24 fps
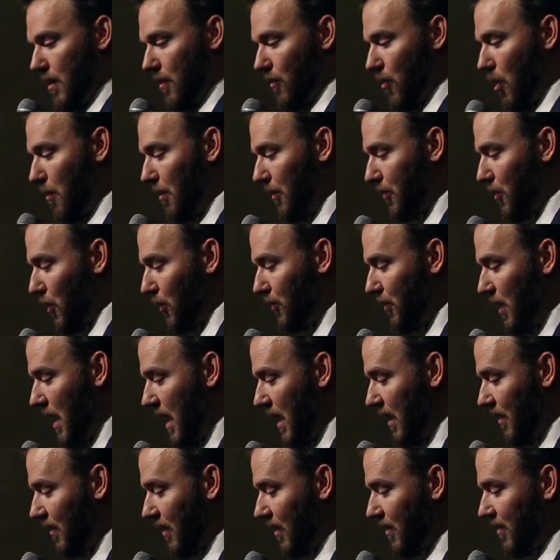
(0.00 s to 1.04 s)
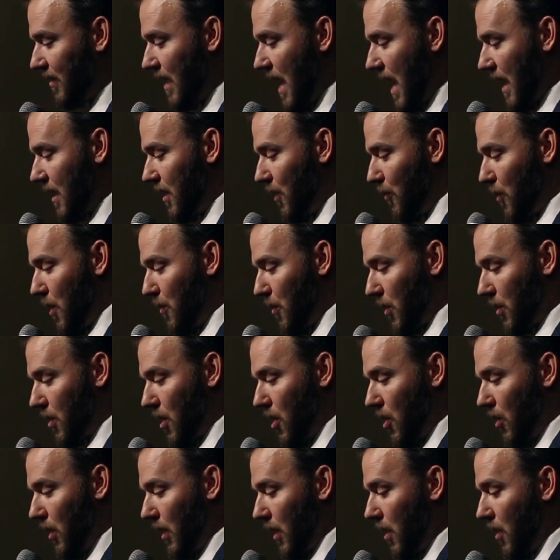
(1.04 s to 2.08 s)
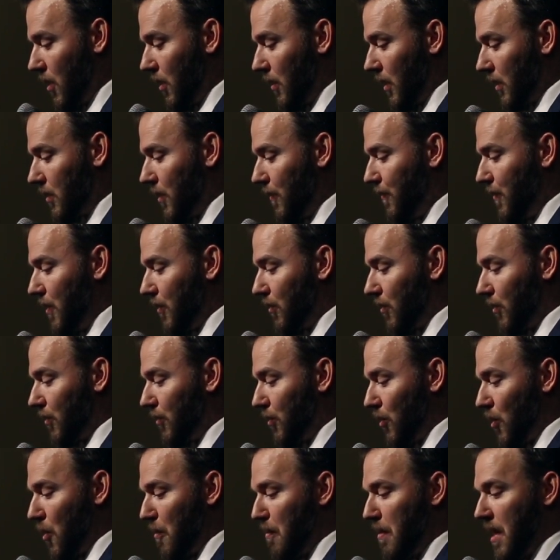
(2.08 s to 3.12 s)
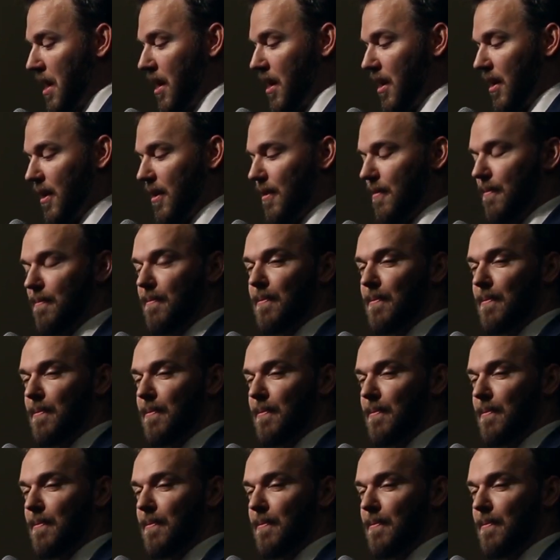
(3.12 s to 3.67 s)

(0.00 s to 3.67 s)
Romans 13 is exactly what we're calling our elected officials to obey.